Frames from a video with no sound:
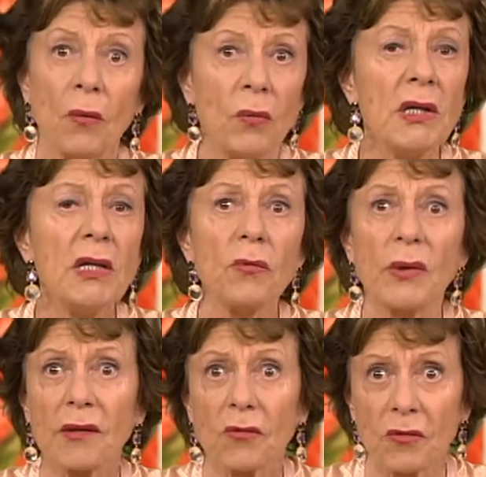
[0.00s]
We need to
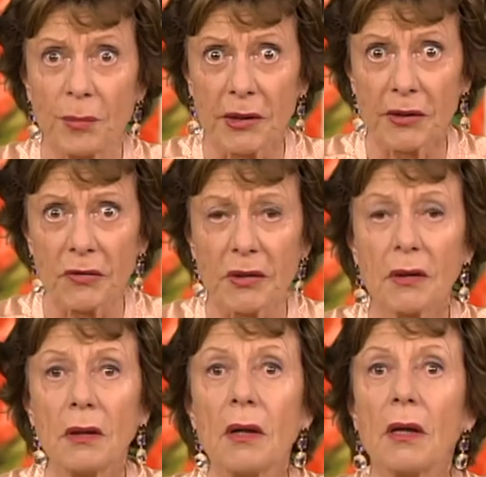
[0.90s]
get smarter.
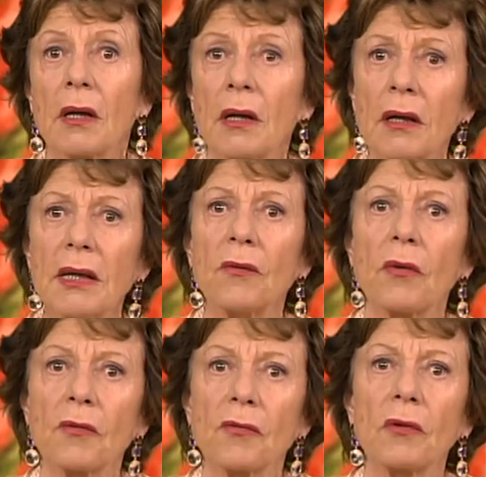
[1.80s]
Our
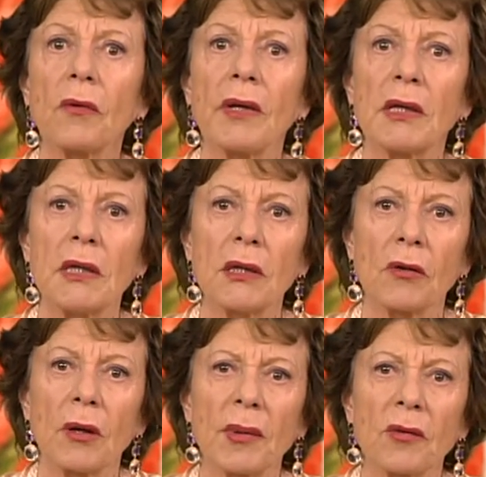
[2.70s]
industrial and
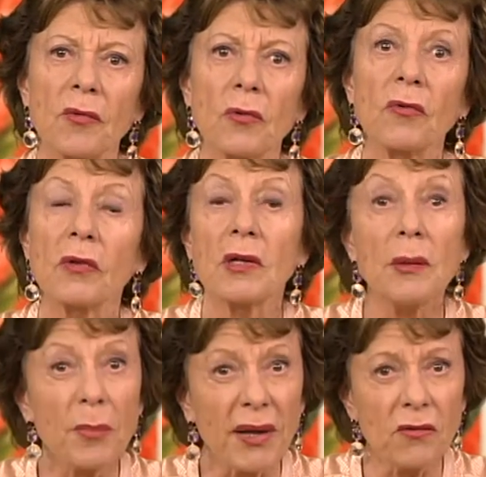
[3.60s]
economic future
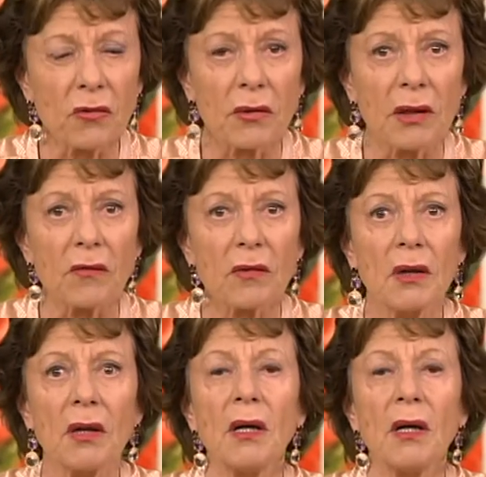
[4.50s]
depends on it.